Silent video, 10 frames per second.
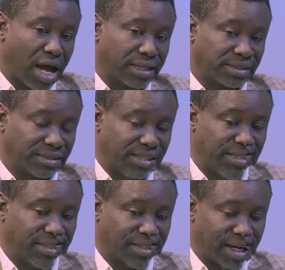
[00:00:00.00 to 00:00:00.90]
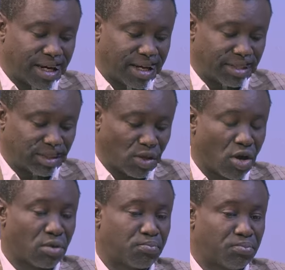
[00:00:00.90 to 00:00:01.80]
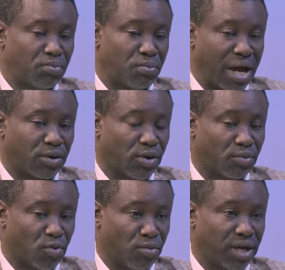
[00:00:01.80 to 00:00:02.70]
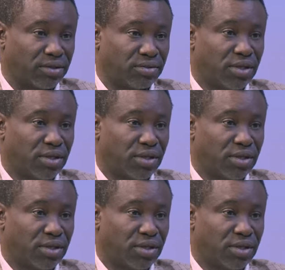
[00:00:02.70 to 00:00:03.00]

as this uh, young man or woman